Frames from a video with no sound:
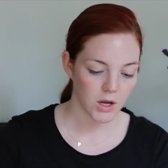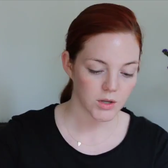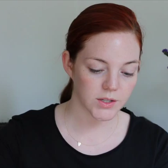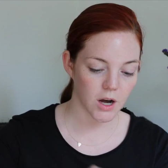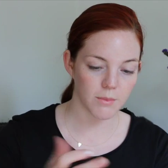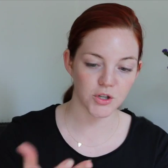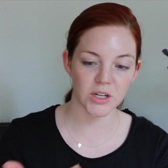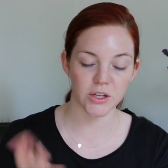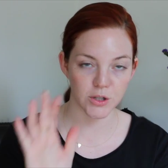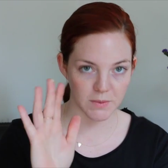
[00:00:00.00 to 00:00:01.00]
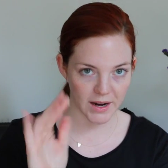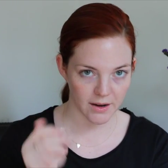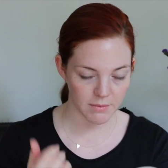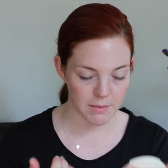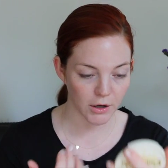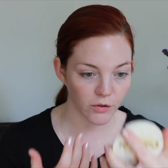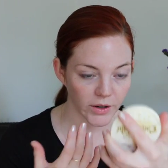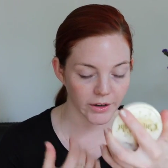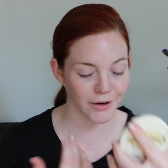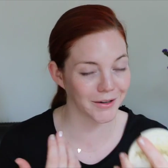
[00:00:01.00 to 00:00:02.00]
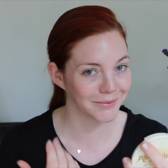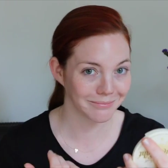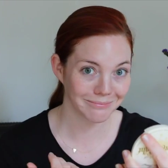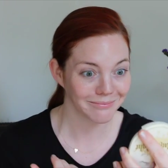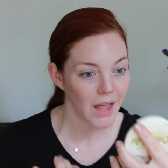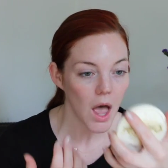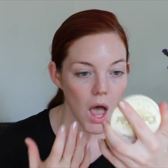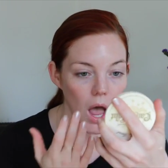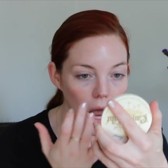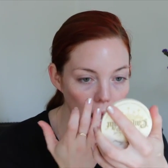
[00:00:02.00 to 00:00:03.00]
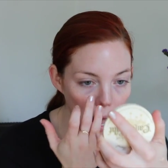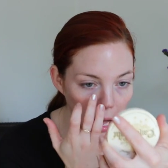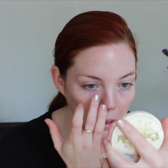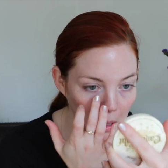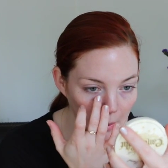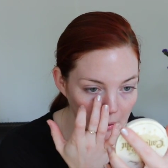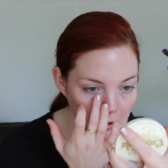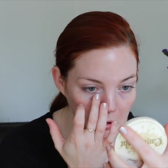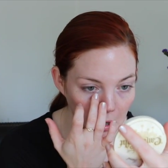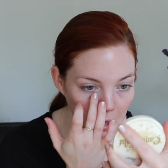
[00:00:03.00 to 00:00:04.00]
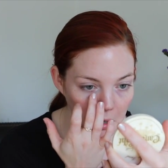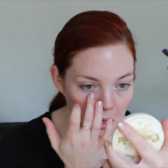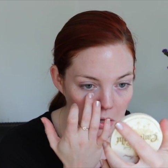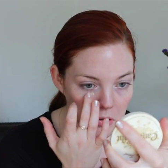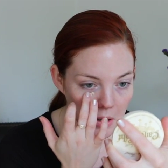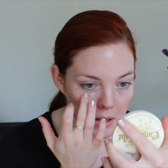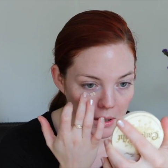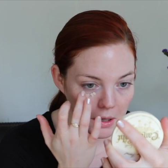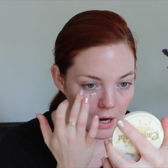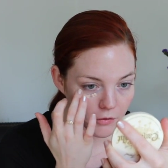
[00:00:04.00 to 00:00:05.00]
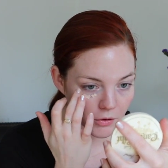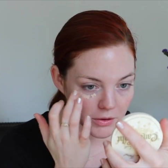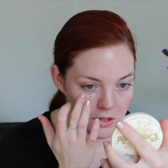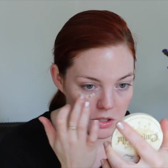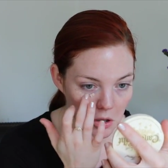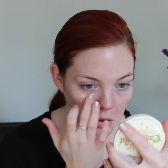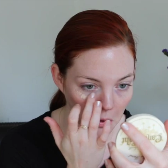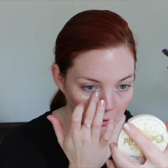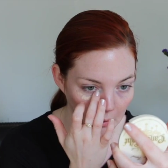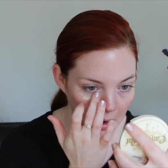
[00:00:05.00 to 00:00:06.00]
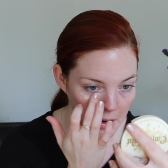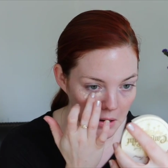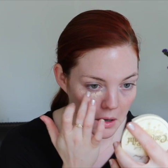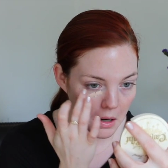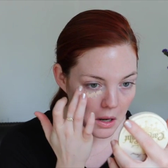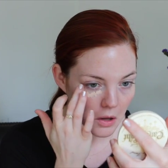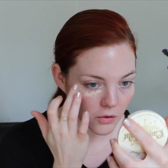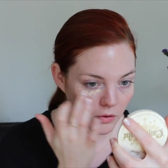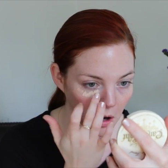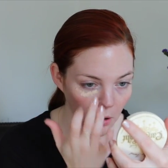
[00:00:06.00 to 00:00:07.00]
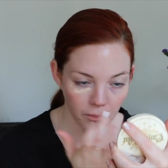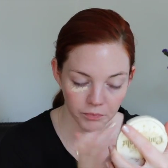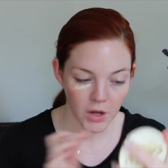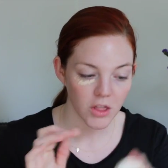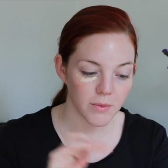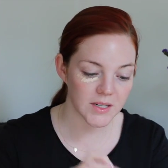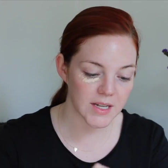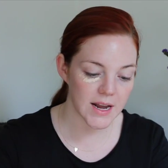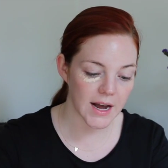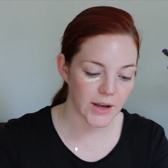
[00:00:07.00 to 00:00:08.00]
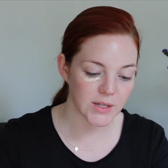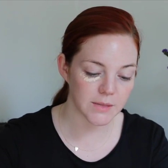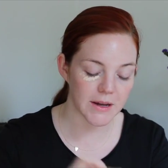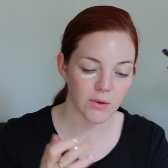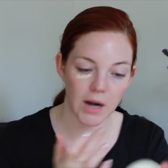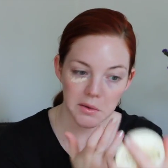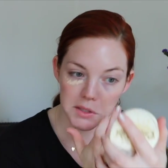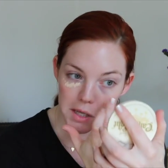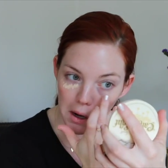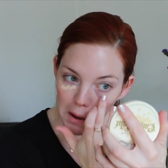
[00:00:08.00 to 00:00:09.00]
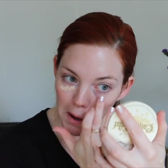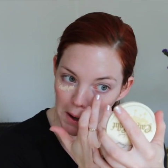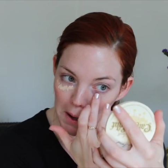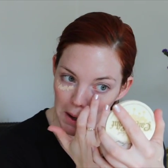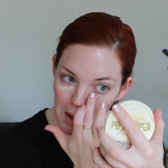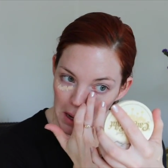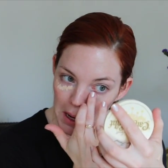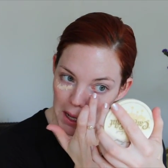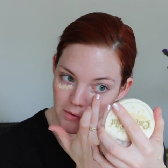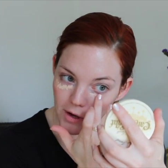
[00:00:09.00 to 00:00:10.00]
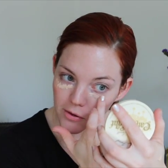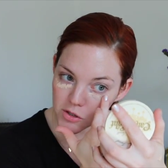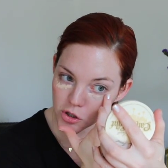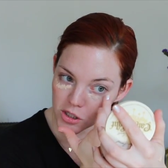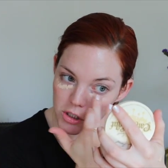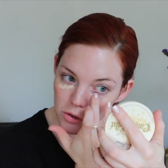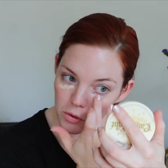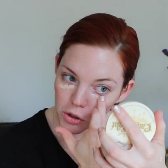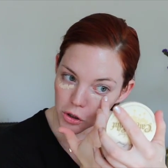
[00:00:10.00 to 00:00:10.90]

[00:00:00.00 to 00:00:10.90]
So I'm just gonna use my middle finger. And I'm gonna start trying to cover these circles, right? So the mistake I used to make when I was younger is I used to just do